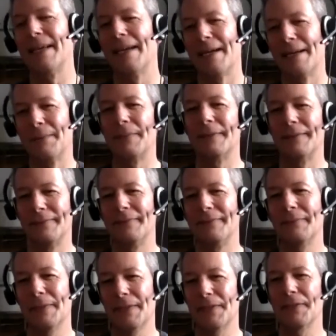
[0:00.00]
yeah, but
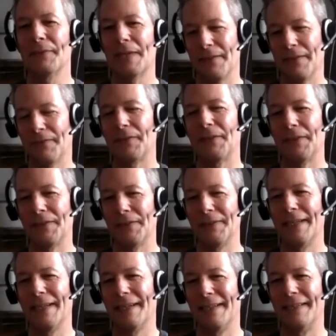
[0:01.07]
yeah, they're waiting yeah. for you.
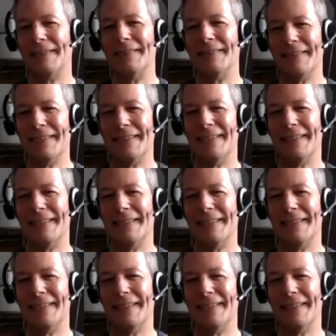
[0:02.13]
Yeah, yeah, for yeah.